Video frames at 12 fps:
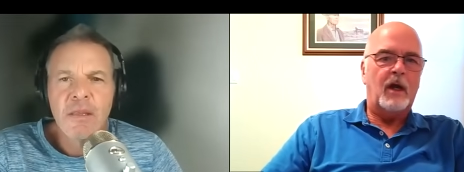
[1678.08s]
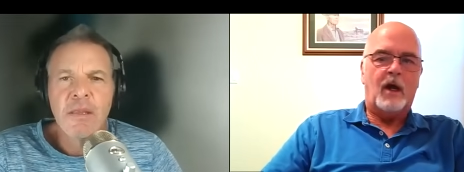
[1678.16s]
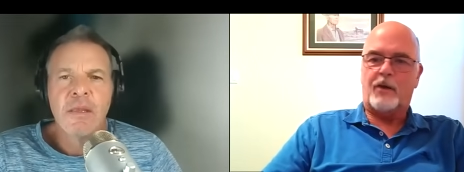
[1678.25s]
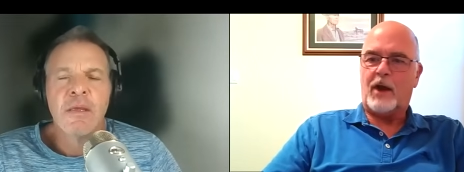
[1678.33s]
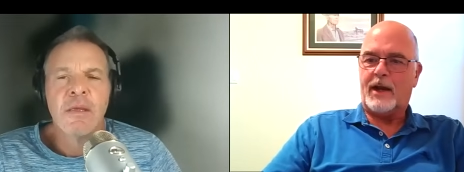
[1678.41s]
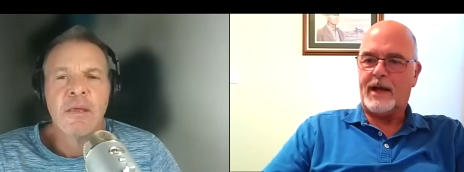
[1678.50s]

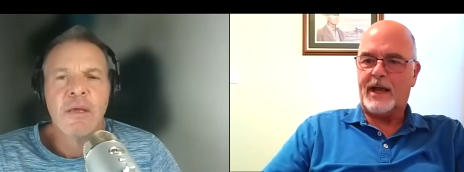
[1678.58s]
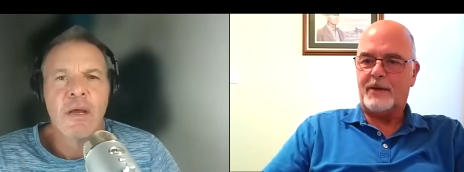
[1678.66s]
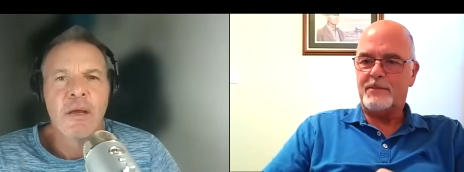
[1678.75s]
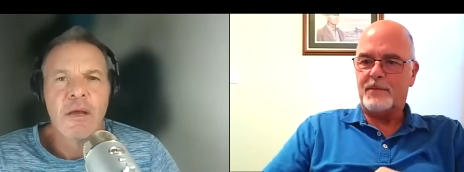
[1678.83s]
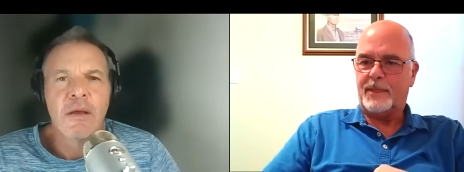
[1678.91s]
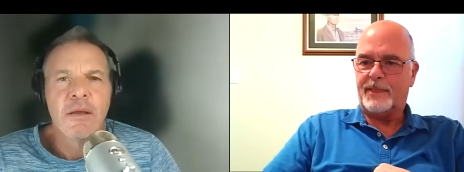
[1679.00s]
Speaker 1: All right,
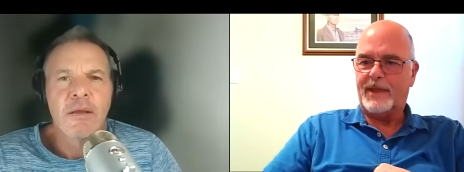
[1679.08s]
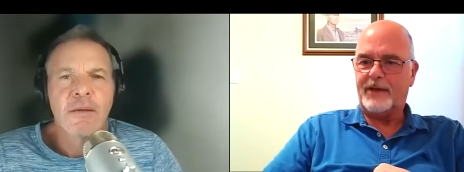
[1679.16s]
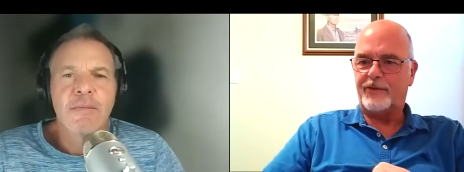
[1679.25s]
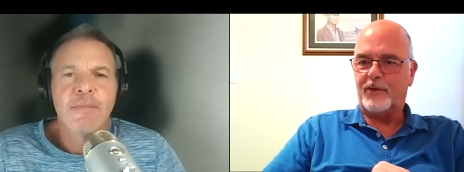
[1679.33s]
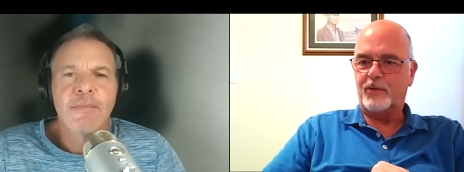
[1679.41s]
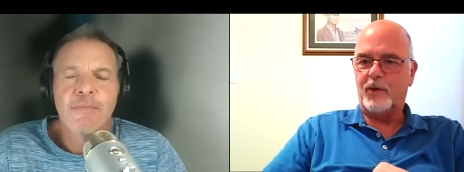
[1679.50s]
Adam.
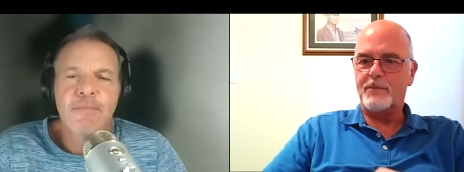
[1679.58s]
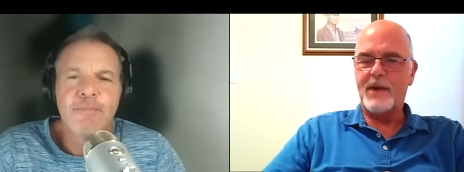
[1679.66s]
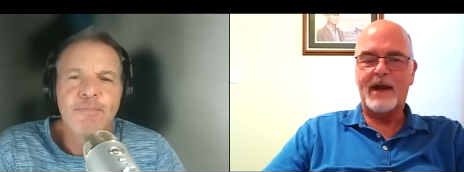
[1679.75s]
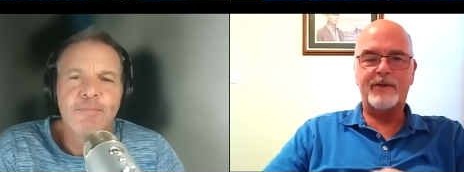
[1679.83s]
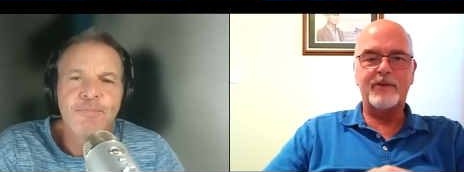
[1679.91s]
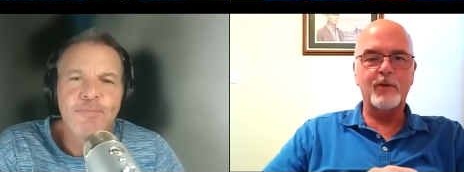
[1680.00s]
That's it. We're
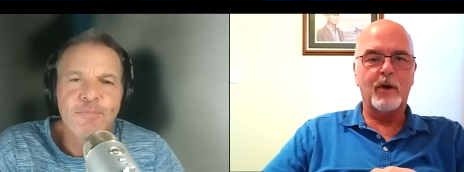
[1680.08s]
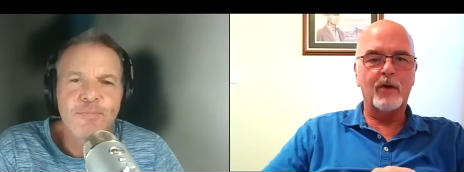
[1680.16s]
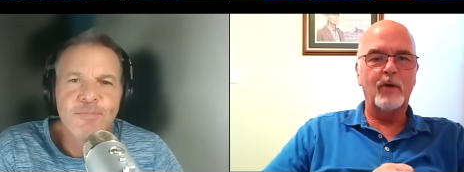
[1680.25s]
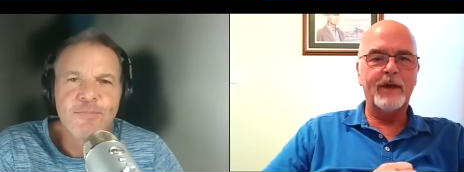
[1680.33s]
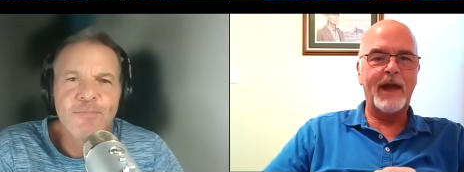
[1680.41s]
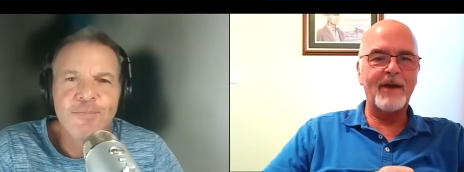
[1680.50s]
back to our
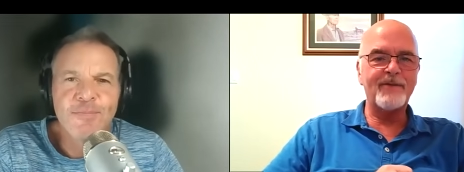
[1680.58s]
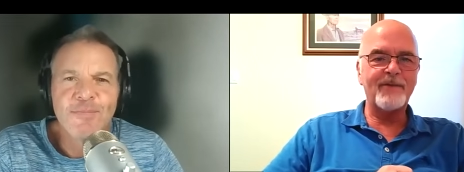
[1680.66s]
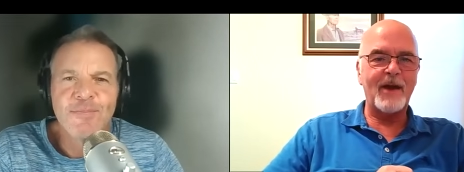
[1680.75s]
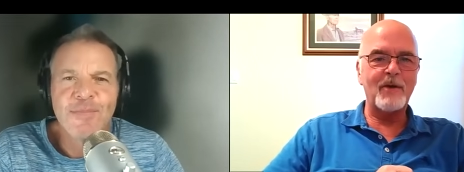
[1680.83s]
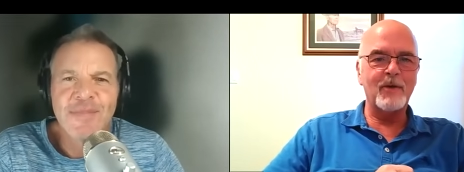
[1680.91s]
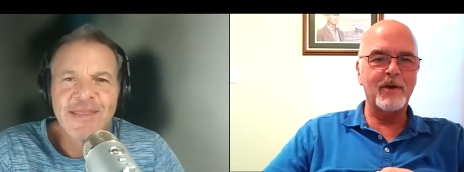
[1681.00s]
old
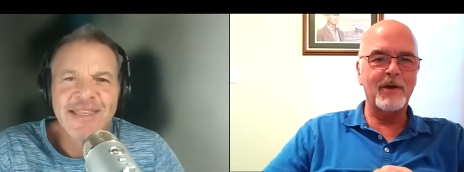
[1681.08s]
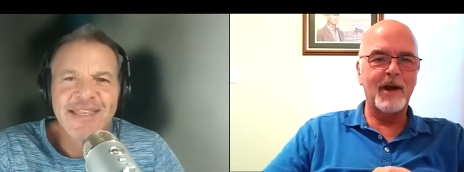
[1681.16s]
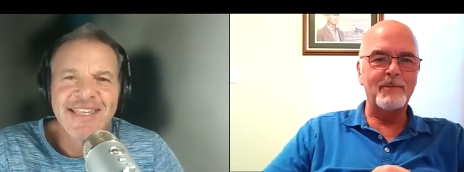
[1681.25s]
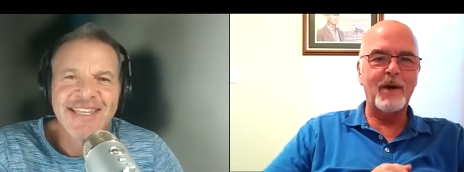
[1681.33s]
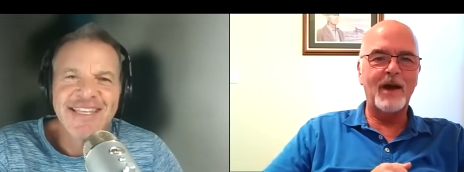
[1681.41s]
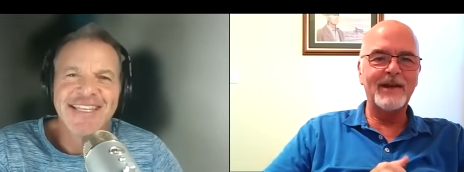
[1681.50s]

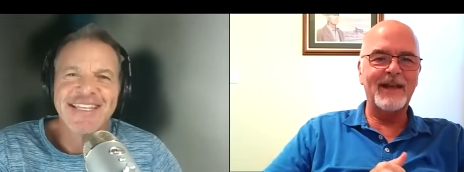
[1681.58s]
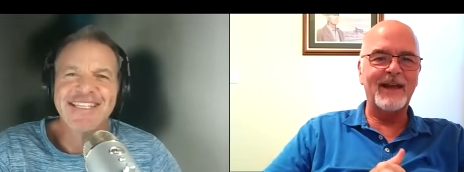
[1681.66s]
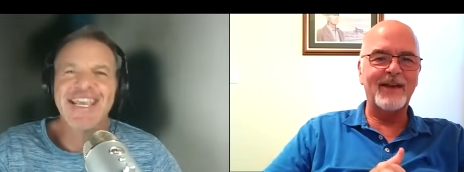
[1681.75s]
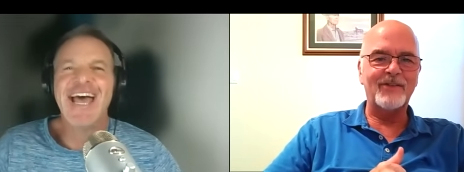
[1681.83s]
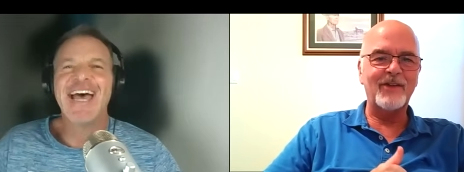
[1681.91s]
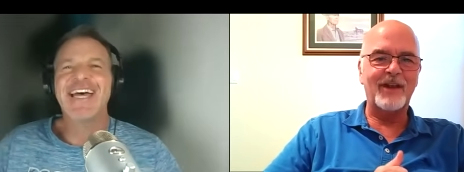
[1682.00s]
half-hour
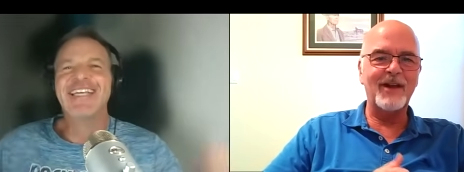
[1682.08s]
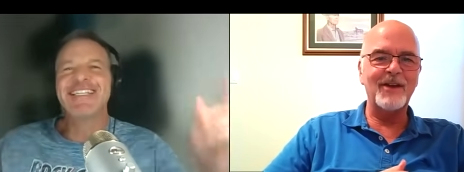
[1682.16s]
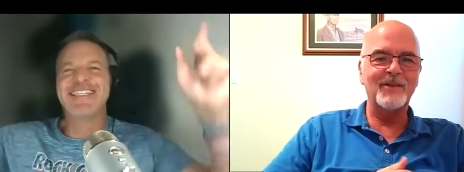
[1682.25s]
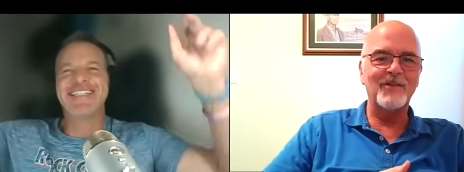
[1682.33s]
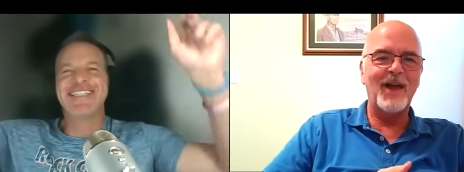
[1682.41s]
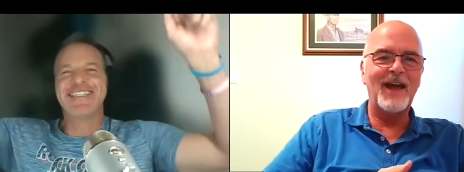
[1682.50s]
podcast.
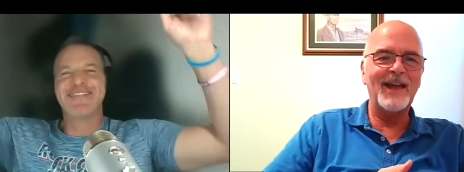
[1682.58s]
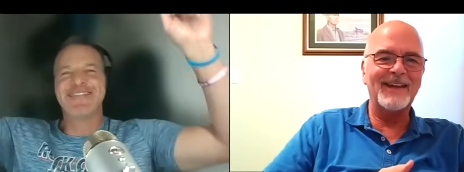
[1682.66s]
Yes,